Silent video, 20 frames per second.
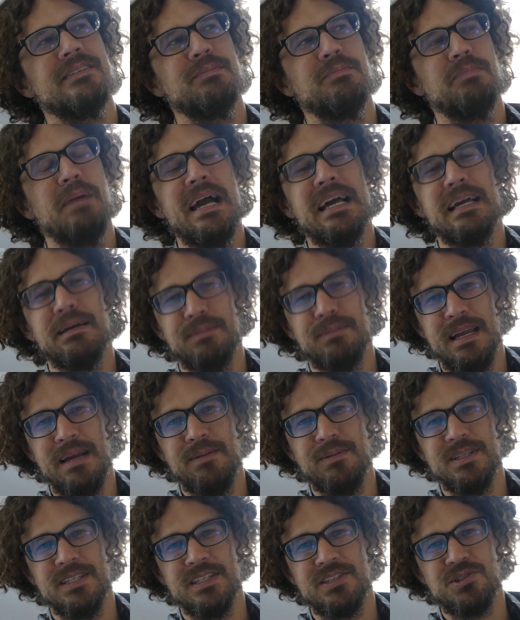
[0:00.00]
backup
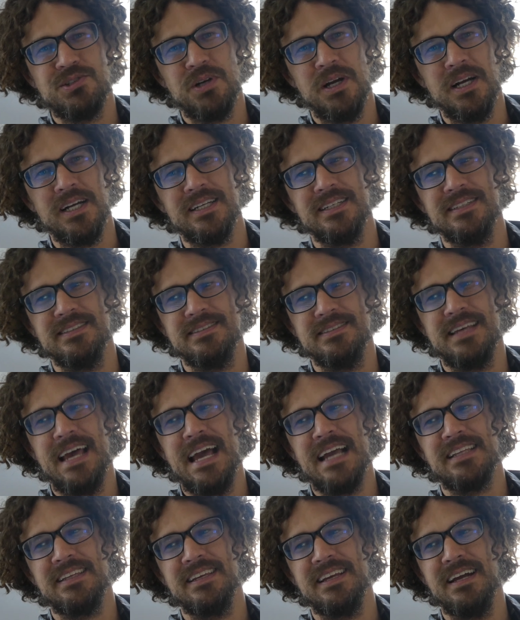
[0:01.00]
camera on the truck is
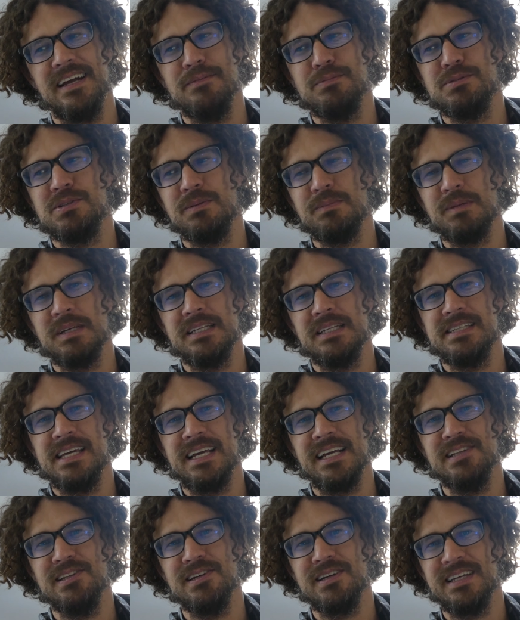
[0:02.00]
acting up, so I'm going to
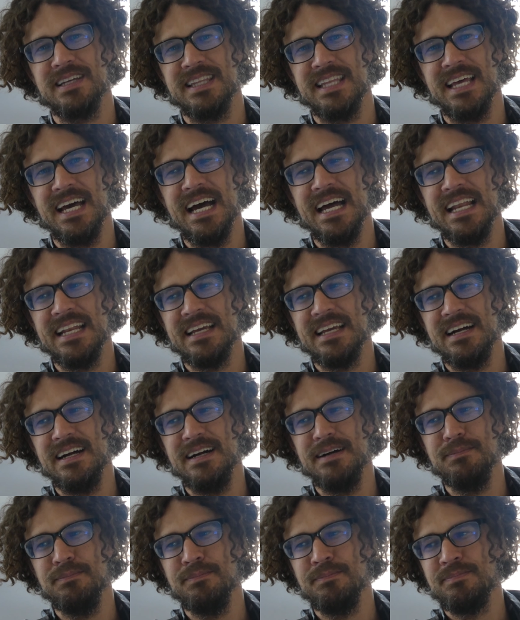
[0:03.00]
take a look at that.
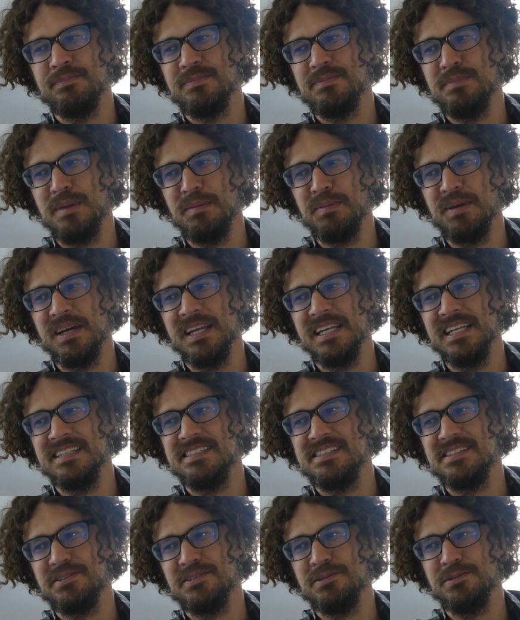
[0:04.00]
Um, maybe I need
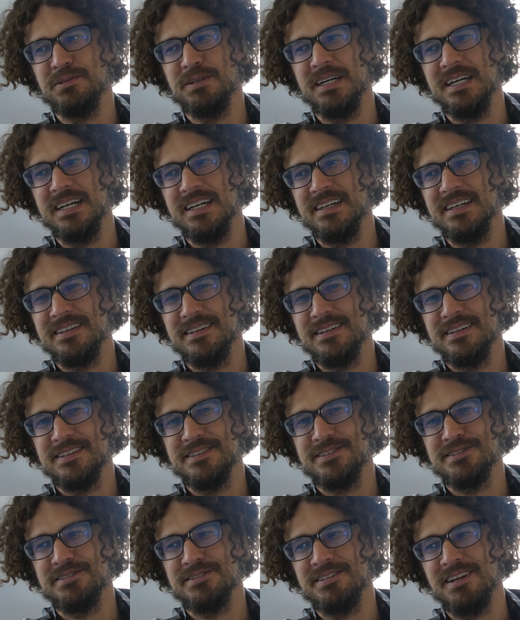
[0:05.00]
to uh,
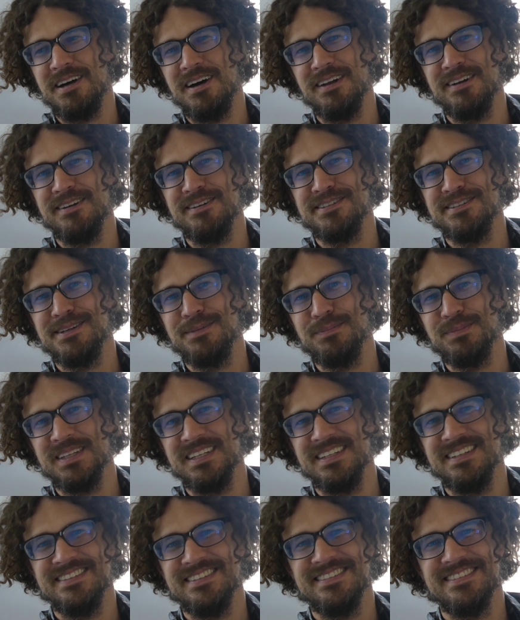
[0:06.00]
solder
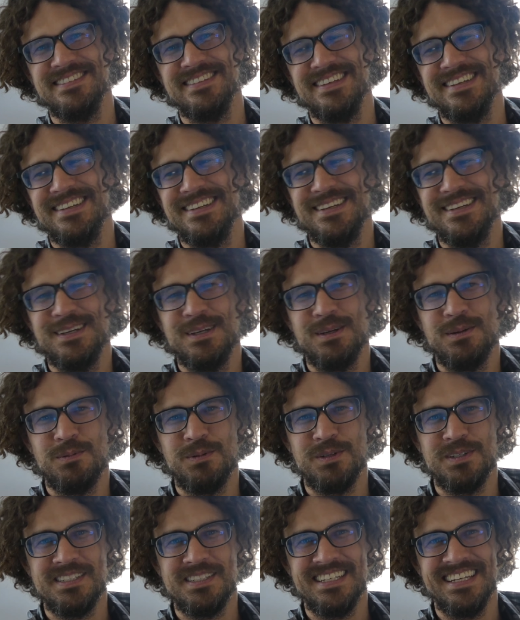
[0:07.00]
something. Uh-oh.
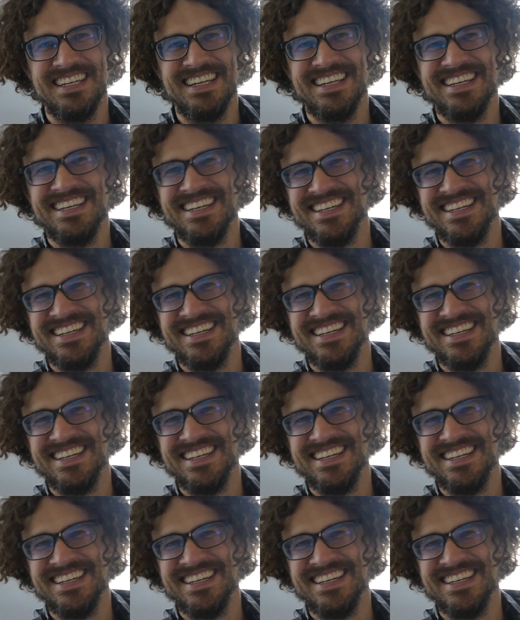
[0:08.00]
We'll see.